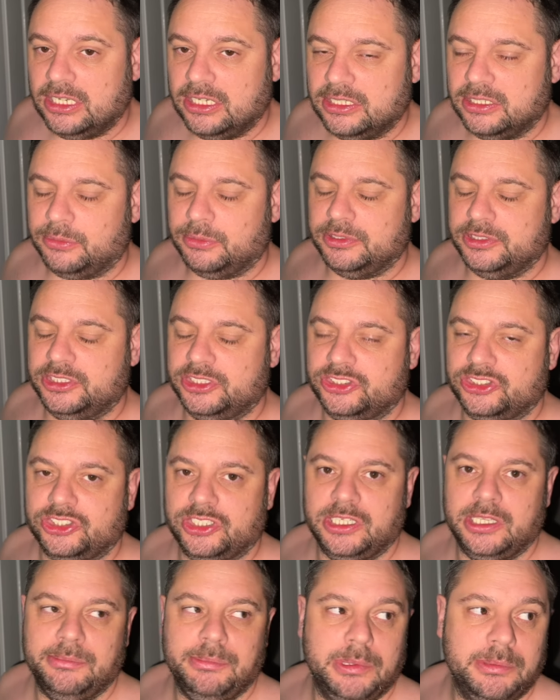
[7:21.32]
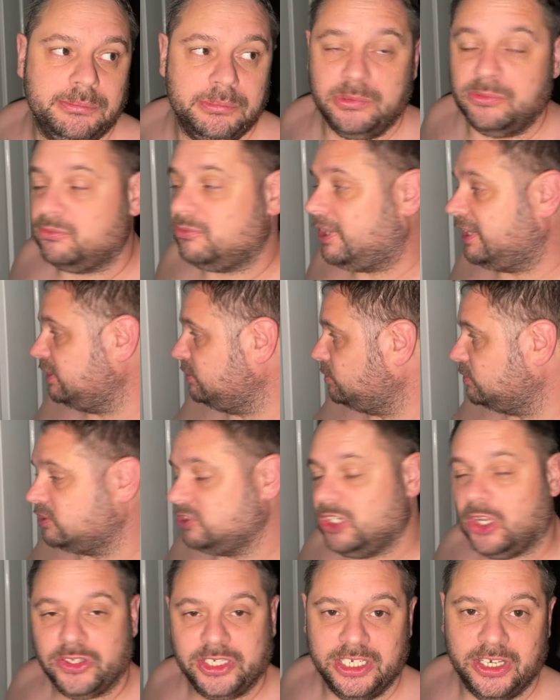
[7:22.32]
don't want to disturb them. Rach was
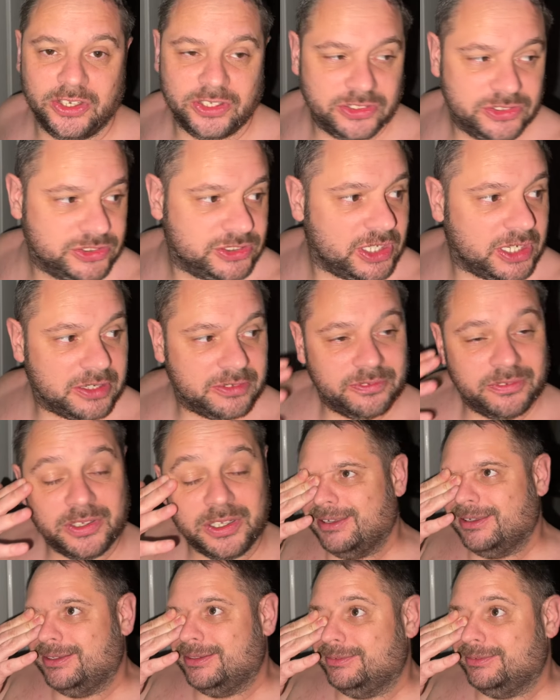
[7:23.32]
nodding on the sofa.